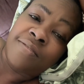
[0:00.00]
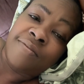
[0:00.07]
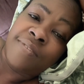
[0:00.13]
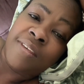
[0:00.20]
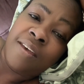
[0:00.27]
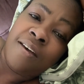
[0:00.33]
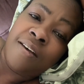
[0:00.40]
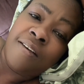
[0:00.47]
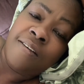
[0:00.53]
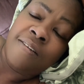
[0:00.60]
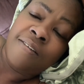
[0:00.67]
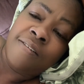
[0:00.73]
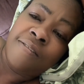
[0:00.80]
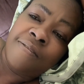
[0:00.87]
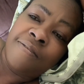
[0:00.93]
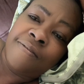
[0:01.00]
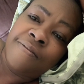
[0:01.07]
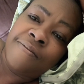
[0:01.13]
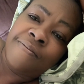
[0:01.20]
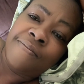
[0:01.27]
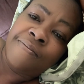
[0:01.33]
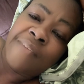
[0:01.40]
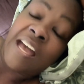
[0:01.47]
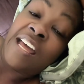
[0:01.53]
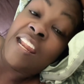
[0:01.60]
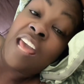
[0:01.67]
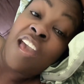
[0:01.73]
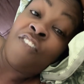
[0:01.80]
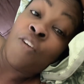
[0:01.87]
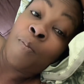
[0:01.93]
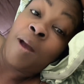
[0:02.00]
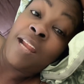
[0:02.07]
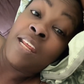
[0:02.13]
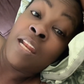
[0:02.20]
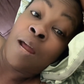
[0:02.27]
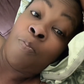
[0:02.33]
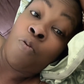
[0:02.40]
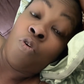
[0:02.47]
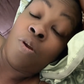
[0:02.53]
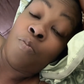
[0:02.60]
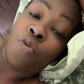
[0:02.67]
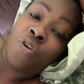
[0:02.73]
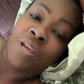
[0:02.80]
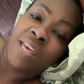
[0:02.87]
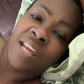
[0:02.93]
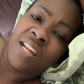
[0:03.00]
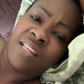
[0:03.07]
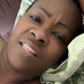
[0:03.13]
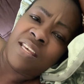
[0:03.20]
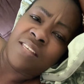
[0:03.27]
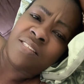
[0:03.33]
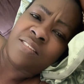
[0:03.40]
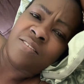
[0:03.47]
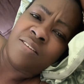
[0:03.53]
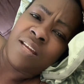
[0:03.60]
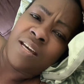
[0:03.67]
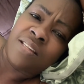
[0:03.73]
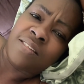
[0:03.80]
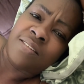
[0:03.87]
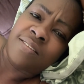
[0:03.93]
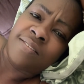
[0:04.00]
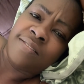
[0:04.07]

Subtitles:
Yeah? And everybody in a Portmore can attest to that.